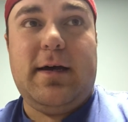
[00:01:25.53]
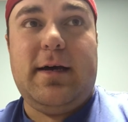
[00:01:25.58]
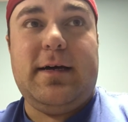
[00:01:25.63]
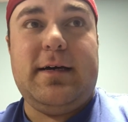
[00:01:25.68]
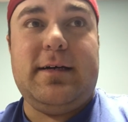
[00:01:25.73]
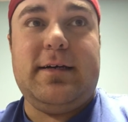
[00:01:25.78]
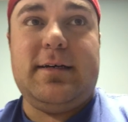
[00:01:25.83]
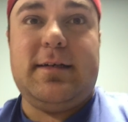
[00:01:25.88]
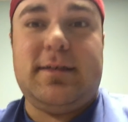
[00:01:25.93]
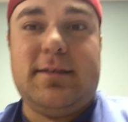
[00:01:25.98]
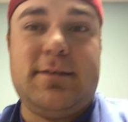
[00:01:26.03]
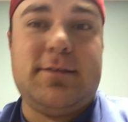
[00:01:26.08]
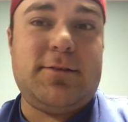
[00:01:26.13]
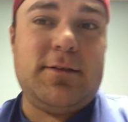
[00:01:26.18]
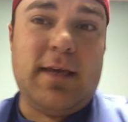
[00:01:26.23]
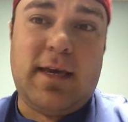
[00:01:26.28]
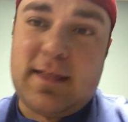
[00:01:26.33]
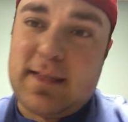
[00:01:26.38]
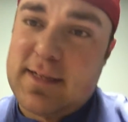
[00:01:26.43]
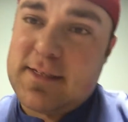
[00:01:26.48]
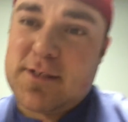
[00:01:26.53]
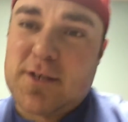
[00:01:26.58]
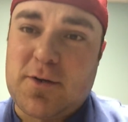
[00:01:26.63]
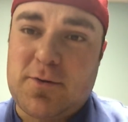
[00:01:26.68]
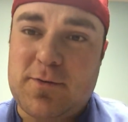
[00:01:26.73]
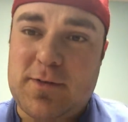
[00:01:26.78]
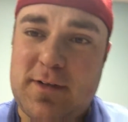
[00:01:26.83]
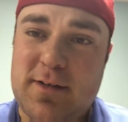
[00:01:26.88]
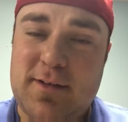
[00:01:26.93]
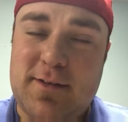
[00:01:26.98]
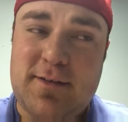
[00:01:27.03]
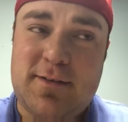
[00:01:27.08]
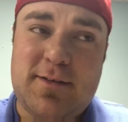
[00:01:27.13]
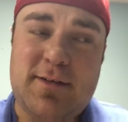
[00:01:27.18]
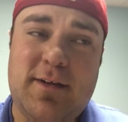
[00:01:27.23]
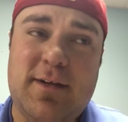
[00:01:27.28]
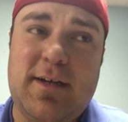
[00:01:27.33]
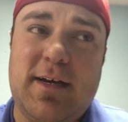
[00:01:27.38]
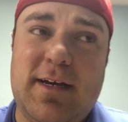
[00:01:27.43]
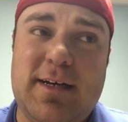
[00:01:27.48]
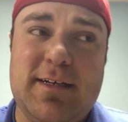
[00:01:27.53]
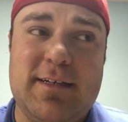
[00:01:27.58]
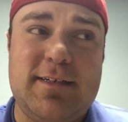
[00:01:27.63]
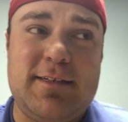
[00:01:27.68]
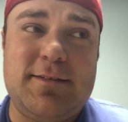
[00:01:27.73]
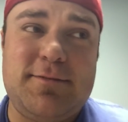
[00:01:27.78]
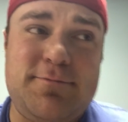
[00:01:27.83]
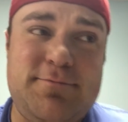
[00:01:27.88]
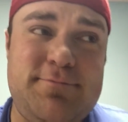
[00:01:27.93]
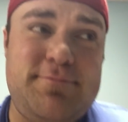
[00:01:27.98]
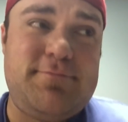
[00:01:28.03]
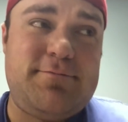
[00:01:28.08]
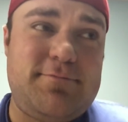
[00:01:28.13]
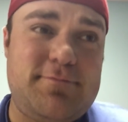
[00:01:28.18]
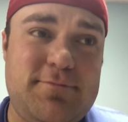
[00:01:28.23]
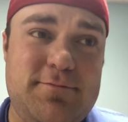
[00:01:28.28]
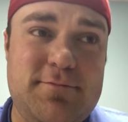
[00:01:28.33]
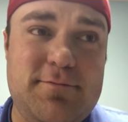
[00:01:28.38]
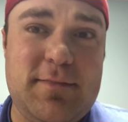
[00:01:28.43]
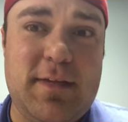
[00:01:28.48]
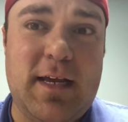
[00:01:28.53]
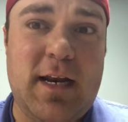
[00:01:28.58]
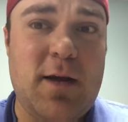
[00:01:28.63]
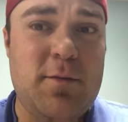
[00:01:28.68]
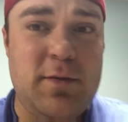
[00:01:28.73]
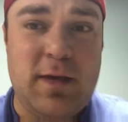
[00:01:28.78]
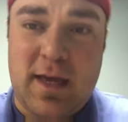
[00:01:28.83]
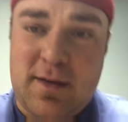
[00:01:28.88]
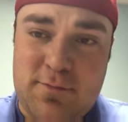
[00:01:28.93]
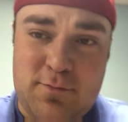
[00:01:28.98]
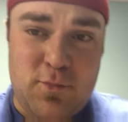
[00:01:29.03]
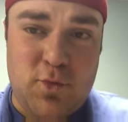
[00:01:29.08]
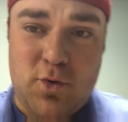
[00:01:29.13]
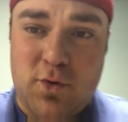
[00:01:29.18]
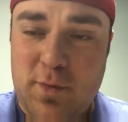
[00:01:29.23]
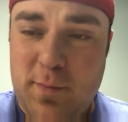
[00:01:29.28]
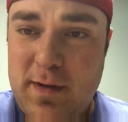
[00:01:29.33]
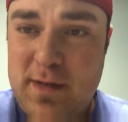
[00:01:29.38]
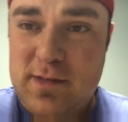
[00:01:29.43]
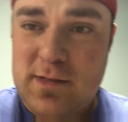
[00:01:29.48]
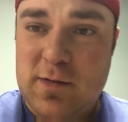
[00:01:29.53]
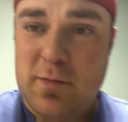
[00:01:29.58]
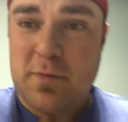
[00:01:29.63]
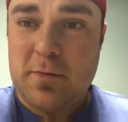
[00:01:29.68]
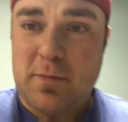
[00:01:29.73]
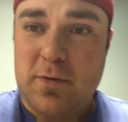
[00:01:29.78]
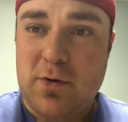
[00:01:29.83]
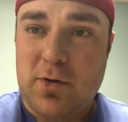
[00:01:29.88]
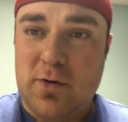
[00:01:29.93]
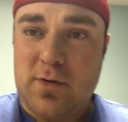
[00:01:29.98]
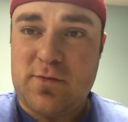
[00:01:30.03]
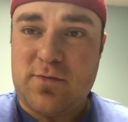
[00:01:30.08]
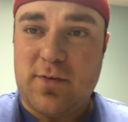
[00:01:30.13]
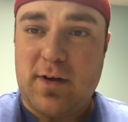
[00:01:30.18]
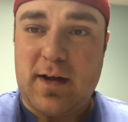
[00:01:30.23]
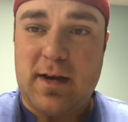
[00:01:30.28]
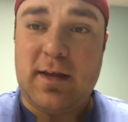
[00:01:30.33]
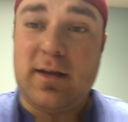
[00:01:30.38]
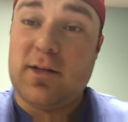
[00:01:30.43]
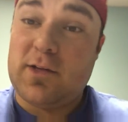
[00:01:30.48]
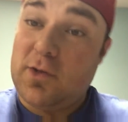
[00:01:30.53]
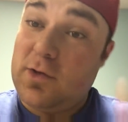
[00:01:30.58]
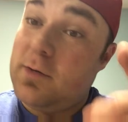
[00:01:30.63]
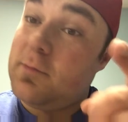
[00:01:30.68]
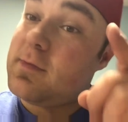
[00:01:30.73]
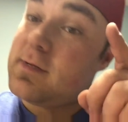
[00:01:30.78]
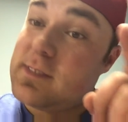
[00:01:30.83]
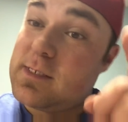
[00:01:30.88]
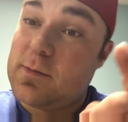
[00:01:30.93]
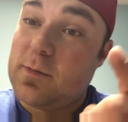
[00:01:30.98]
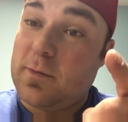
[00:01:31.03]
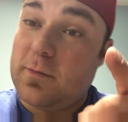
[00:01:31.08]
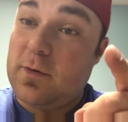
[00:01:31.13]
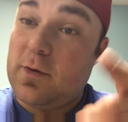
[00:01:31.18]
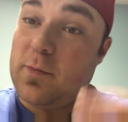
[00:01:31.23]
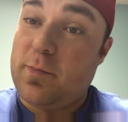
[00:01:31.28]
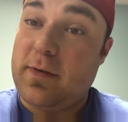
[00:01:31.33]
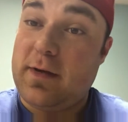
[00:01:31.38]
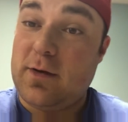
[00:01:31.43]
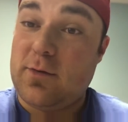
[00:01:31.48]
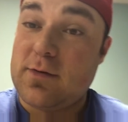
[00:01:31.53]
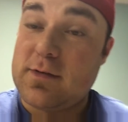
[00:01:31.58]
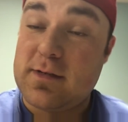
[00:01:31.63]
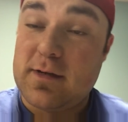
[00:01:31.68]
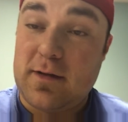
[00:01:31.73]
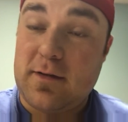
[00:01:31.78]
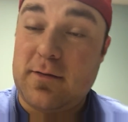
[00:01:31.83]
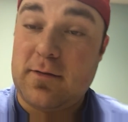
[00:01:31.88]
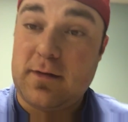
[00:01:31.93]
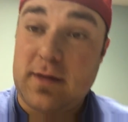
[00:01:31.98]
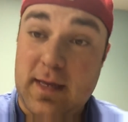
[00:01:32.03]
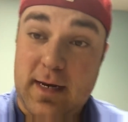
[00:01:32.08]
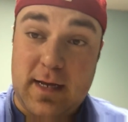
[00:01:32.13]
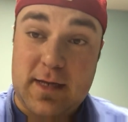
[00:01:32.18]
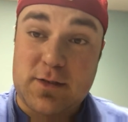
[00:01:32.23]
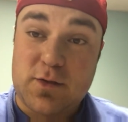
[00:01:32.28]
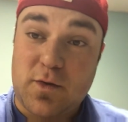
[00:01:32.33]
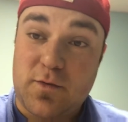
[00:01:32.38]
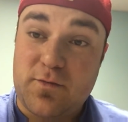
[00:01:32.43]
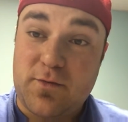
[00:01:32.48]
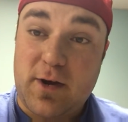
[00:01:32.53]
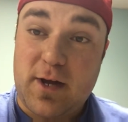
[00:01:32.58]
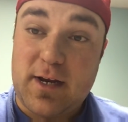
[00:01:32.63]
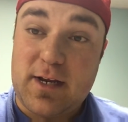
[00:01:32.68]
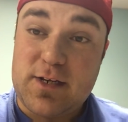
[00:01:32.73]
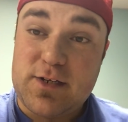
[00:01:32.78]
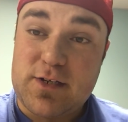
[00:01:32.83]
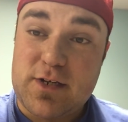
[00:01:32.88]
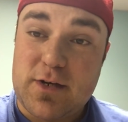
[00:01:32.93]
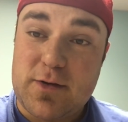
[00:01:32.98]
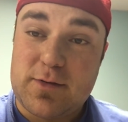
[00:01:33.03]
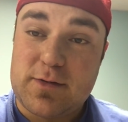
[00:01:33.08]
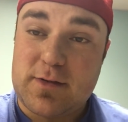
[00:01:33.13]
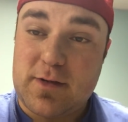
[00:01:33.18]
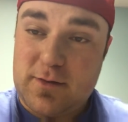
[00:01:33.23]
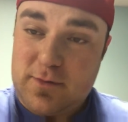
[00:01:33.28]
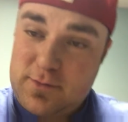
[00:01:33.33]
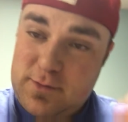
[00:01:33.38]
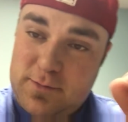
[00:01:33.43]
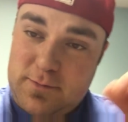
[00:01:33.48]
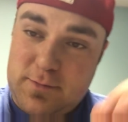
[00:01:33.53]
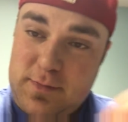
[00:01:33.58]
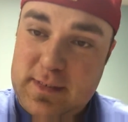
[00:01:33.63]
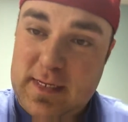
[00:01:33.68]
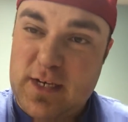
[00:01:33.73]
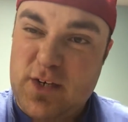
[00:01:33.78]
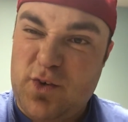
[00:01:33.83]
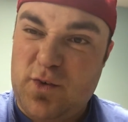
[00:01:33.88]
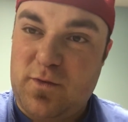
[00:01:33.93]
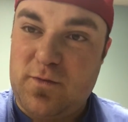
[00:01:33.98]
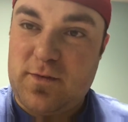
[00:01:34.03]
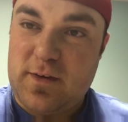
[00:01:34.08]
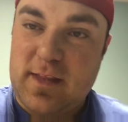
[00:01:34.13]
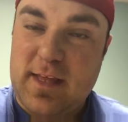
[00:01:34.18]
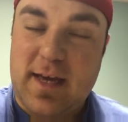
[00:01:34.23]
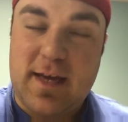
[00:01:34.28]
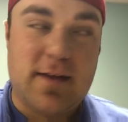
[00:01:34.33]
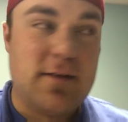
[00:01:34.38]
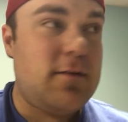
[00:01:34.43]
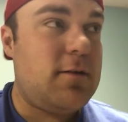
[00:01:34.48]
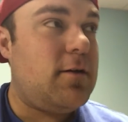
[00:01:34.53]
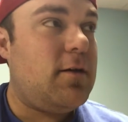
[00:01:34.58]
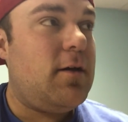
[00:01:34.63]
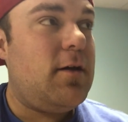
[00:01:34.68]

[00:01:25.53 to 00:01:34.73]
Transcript: Uh, so yeah, that's going on. Um, and I'll be having more about Super Bowl on Friday, including my Super Bowl pick, which I'll announce on Friday's show. So stay tuned for that.